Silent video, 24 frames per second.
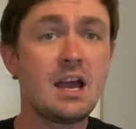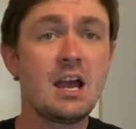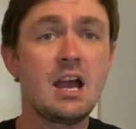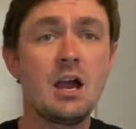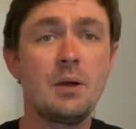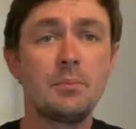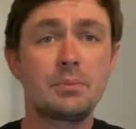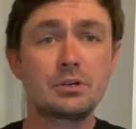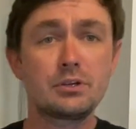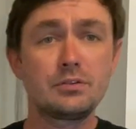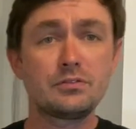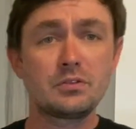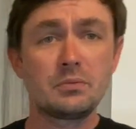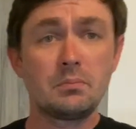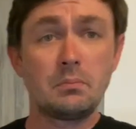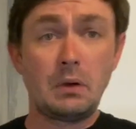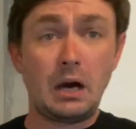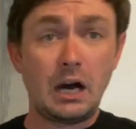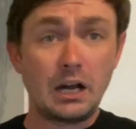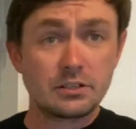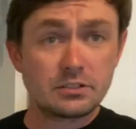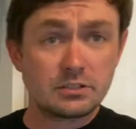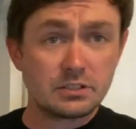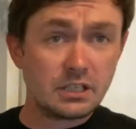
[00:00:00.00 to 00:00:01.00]
But over
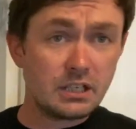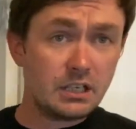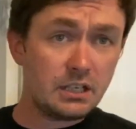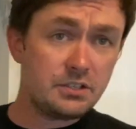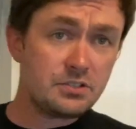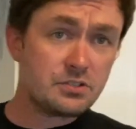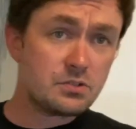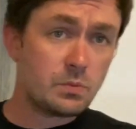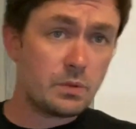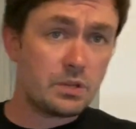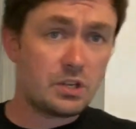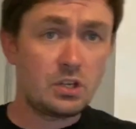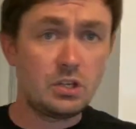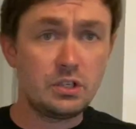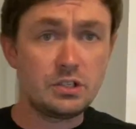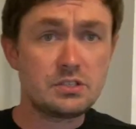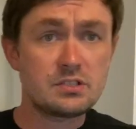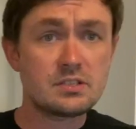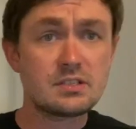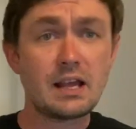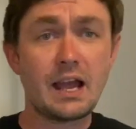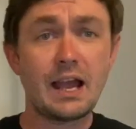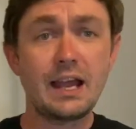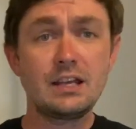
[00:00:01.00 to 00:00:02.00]
modern guns with good
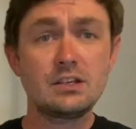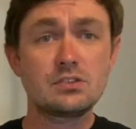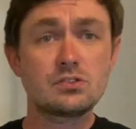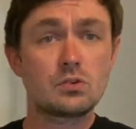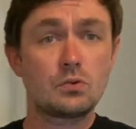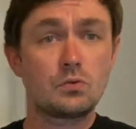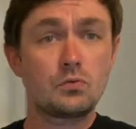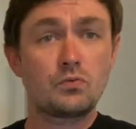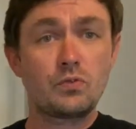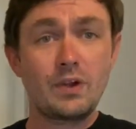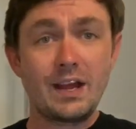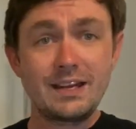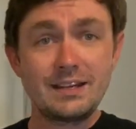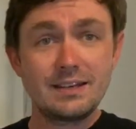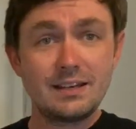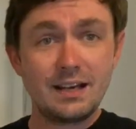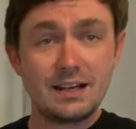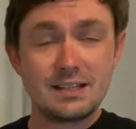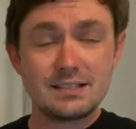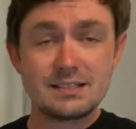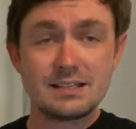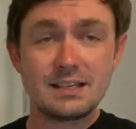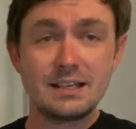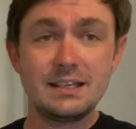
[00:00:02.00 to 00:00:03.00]
sights or red
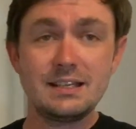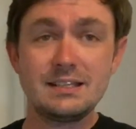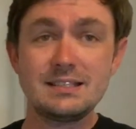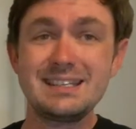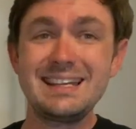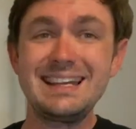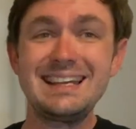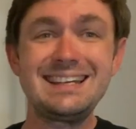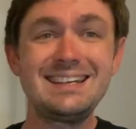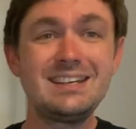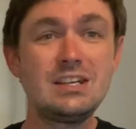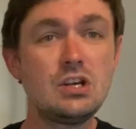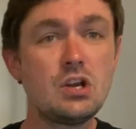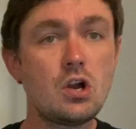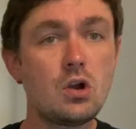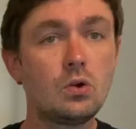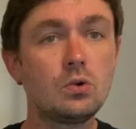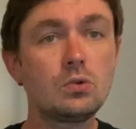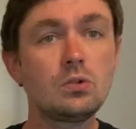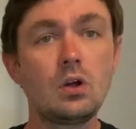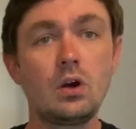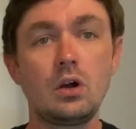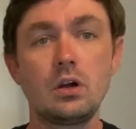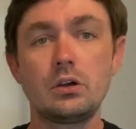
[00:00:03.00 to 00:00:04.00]
dot sights, it no
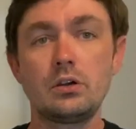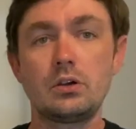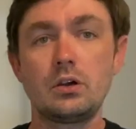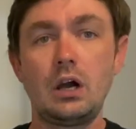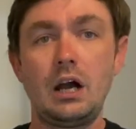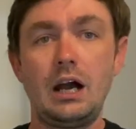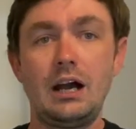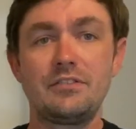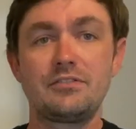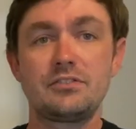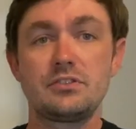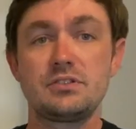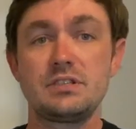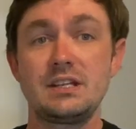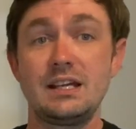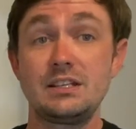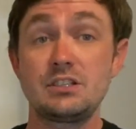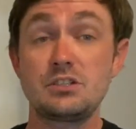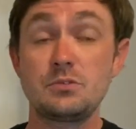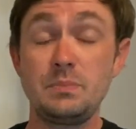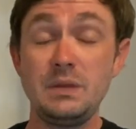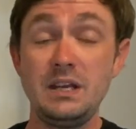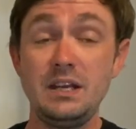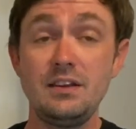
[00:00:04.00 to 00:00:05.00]
longer offers that
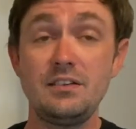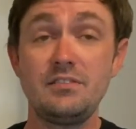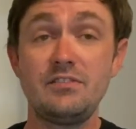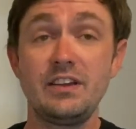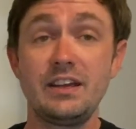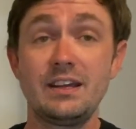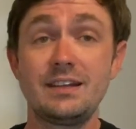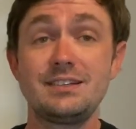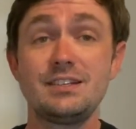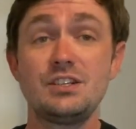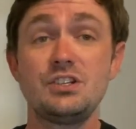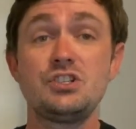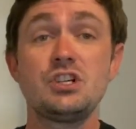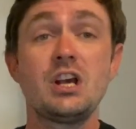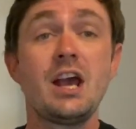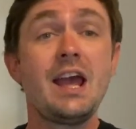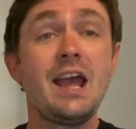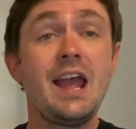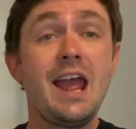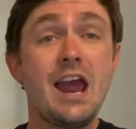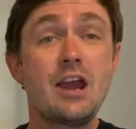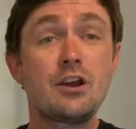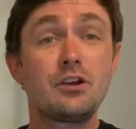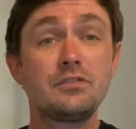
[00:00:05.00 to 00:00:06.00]
speed advantage.
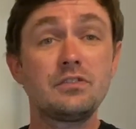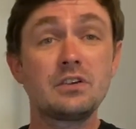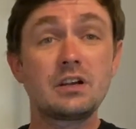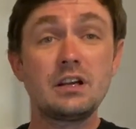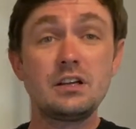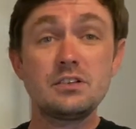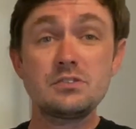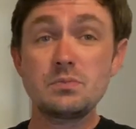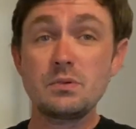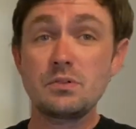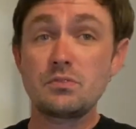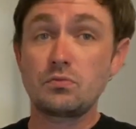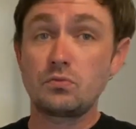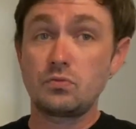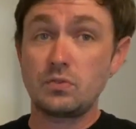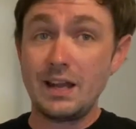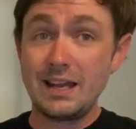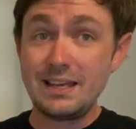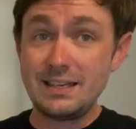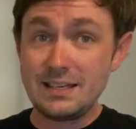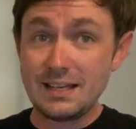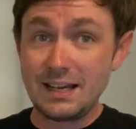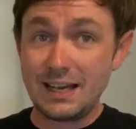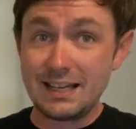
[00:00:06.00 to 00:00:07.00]
And over guns with
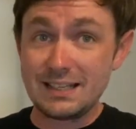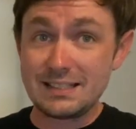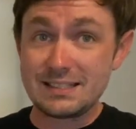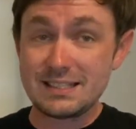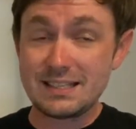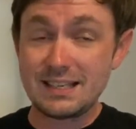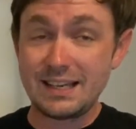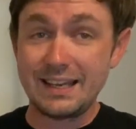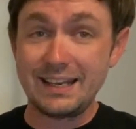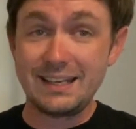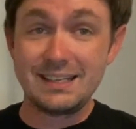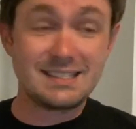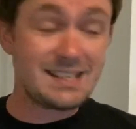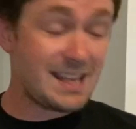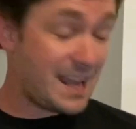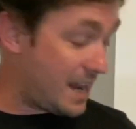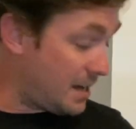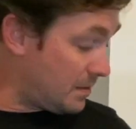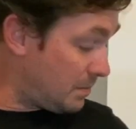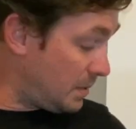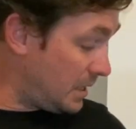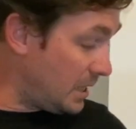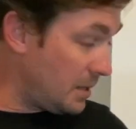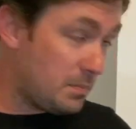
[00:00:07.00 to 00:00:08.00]
red dot sights and
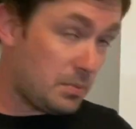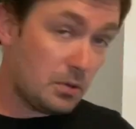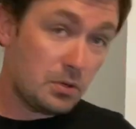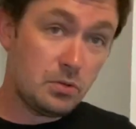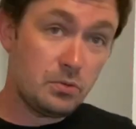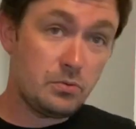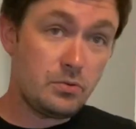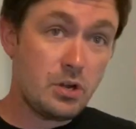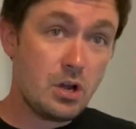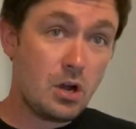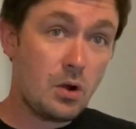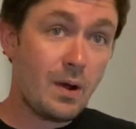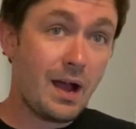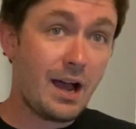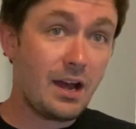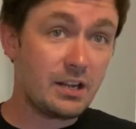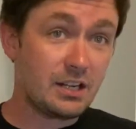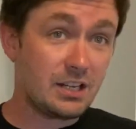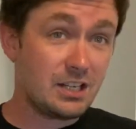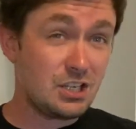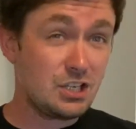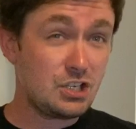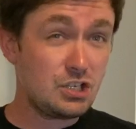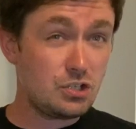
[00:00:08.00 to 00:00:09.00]
people who know how to
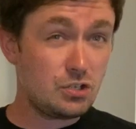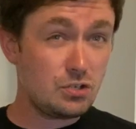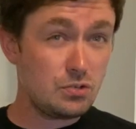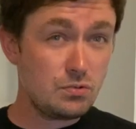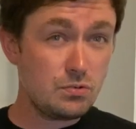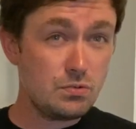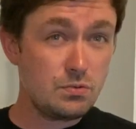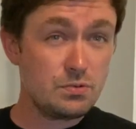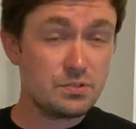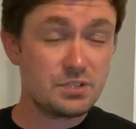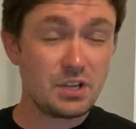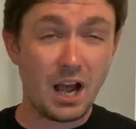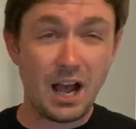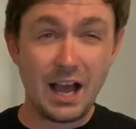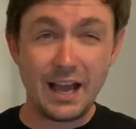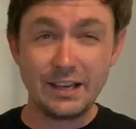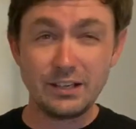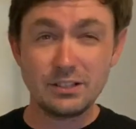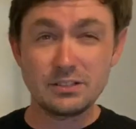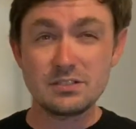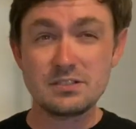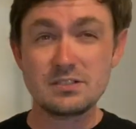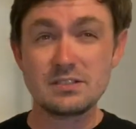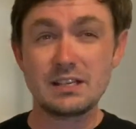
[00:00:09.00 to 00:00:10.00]
use
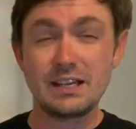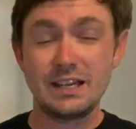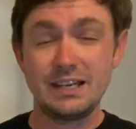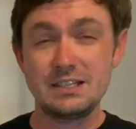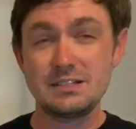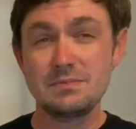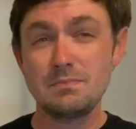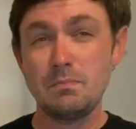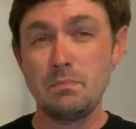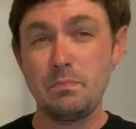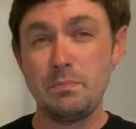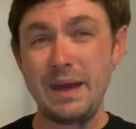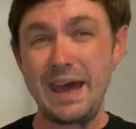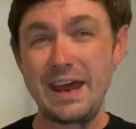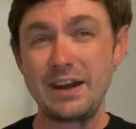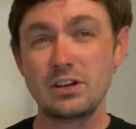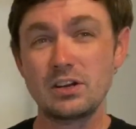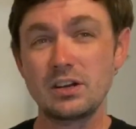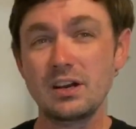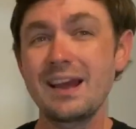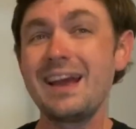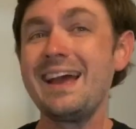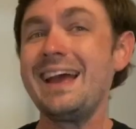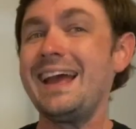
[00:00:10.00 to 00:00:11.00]
iron sights
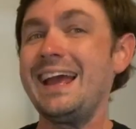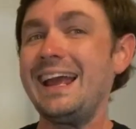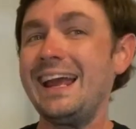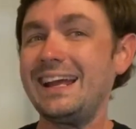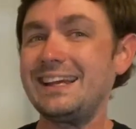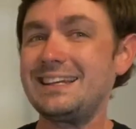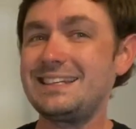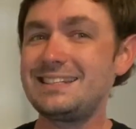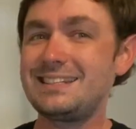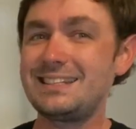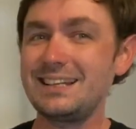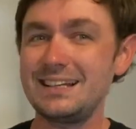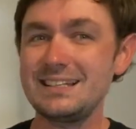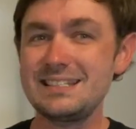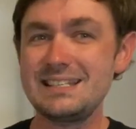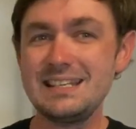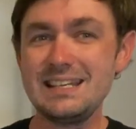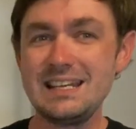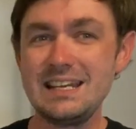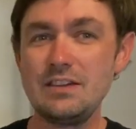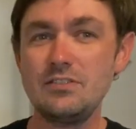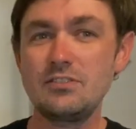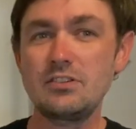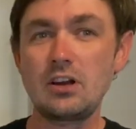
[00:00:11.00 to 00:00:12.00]
better, it doesn't
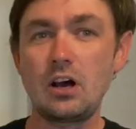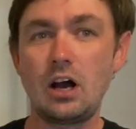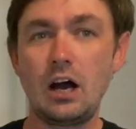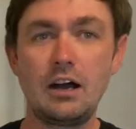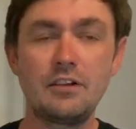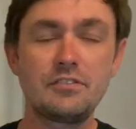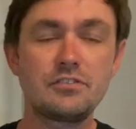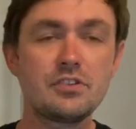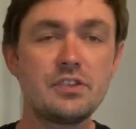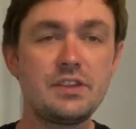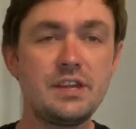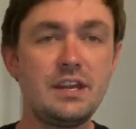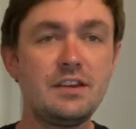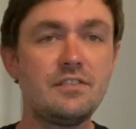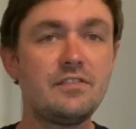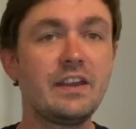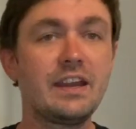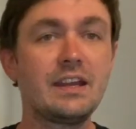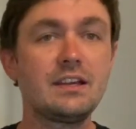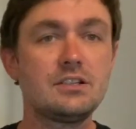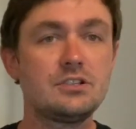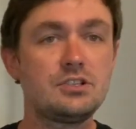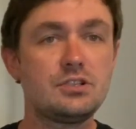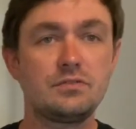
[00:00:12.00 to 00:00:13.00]
even offer the
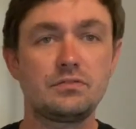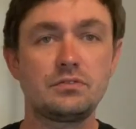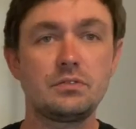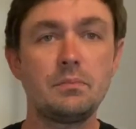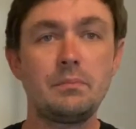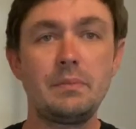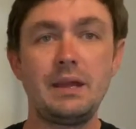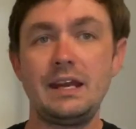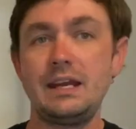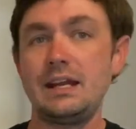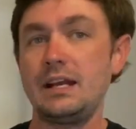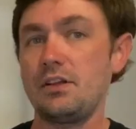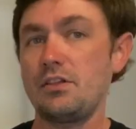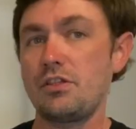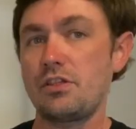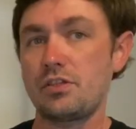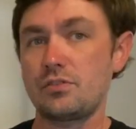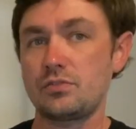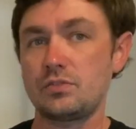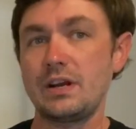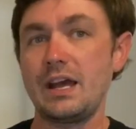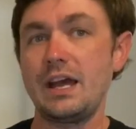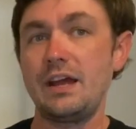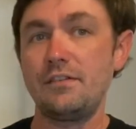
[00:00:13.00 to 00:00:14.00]
advantage of remaining
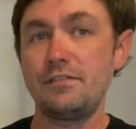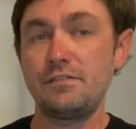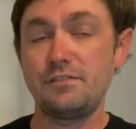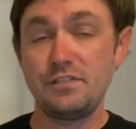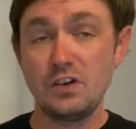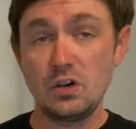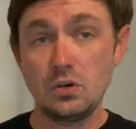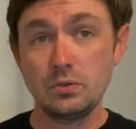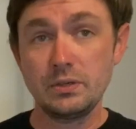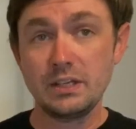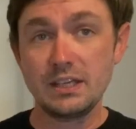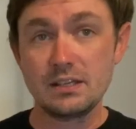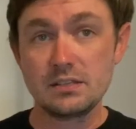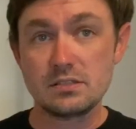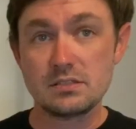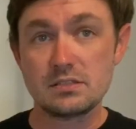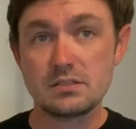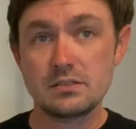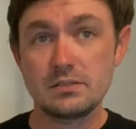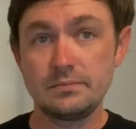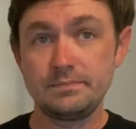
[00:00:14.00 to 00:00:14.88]
threat focused.